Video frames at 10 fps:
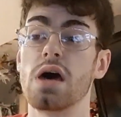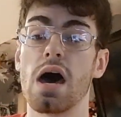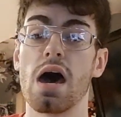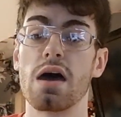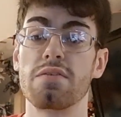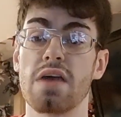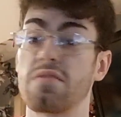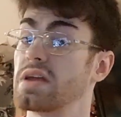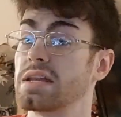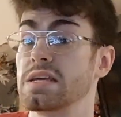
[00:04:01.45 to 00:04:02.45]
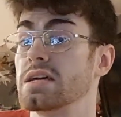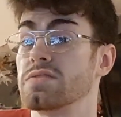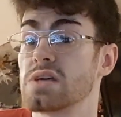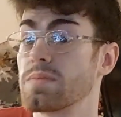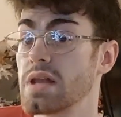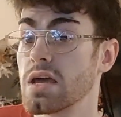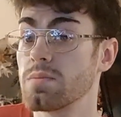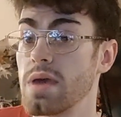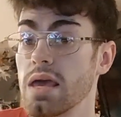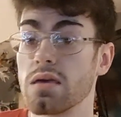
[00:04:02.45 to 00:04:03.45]
If you have an idea of something I could
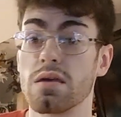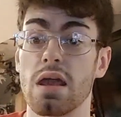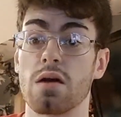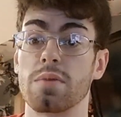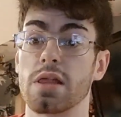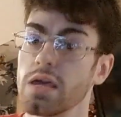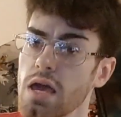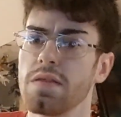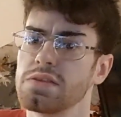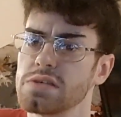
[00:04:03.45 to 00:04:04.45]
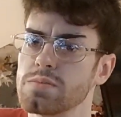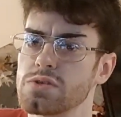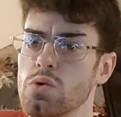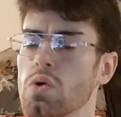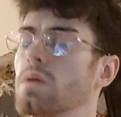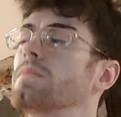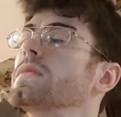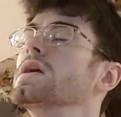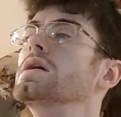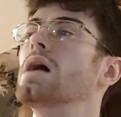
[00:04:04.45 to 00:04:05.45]
make, and I'll be like, yeah, that seems cool.
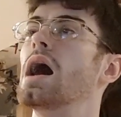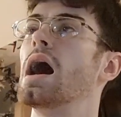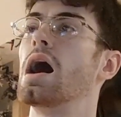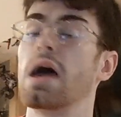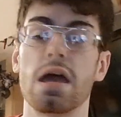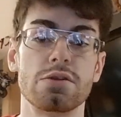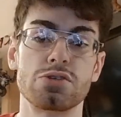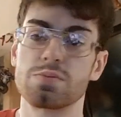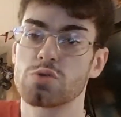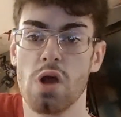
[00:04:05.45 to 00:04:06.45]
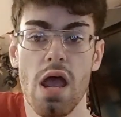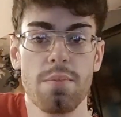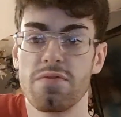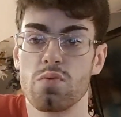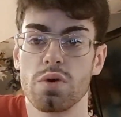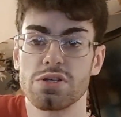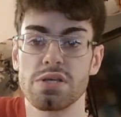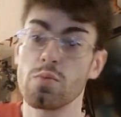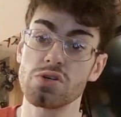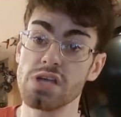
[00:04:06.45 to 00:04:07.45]
And subscribe if you want to see
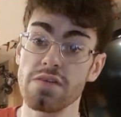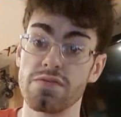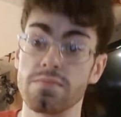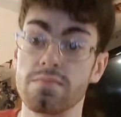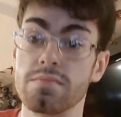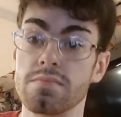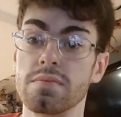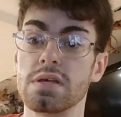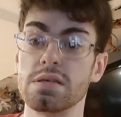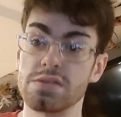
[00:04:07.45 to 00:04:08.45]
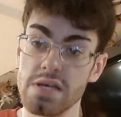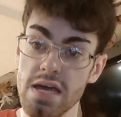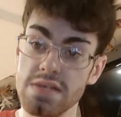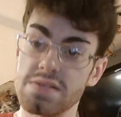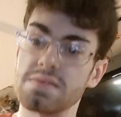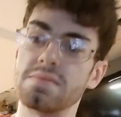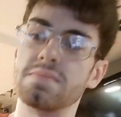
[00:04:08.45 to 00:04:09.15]
more stuff. See you guys.